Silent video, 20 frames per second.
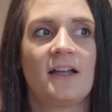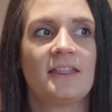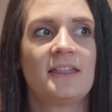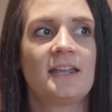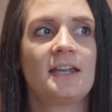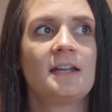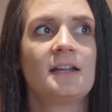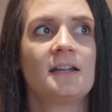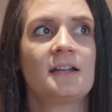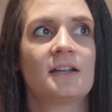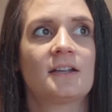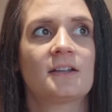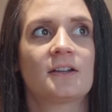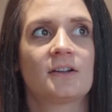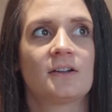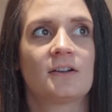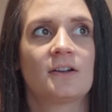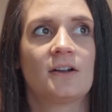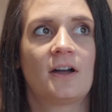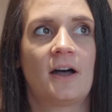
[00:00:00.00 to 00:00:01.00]
think,
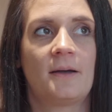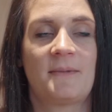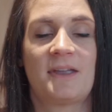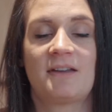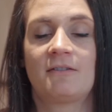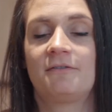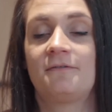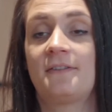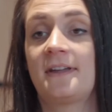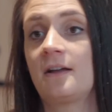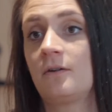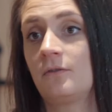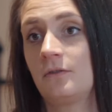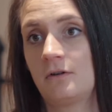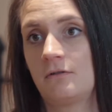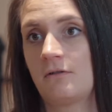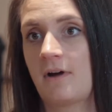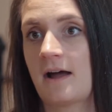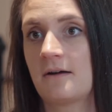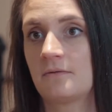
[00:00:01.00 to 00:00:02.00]
I mean, feet on the
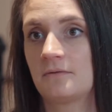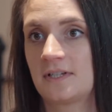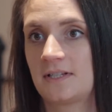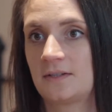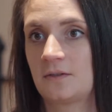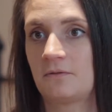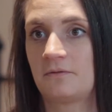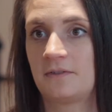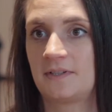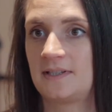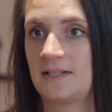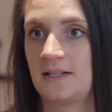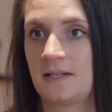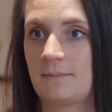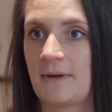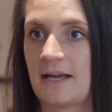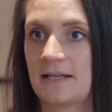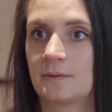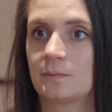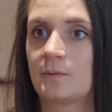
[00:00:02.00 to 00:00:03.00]
ground is obviously the
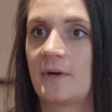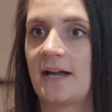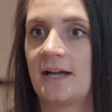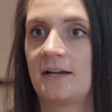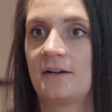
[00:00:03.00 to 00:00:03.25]
best way,